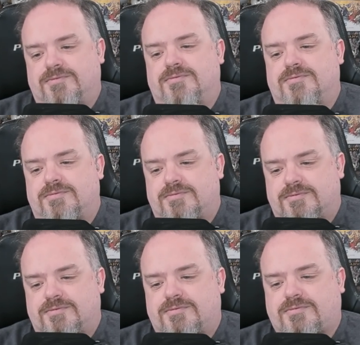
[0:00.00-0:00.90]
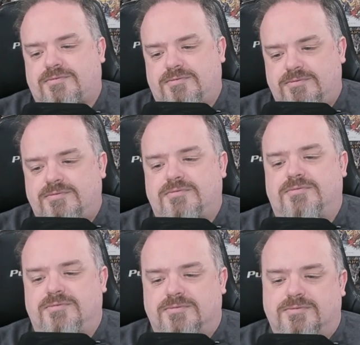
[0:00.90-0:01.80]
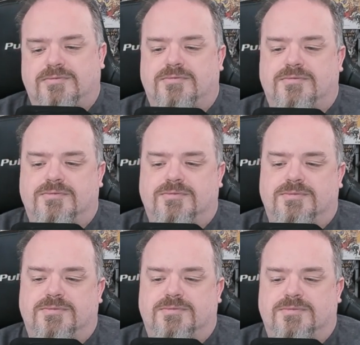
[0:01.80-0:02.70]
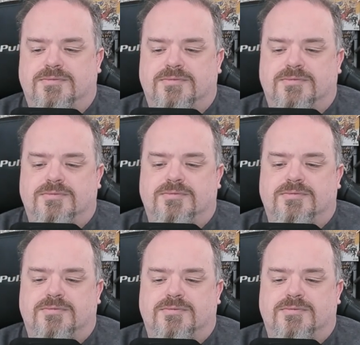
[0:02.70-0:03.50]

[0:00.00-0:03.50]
This person isn't speaking.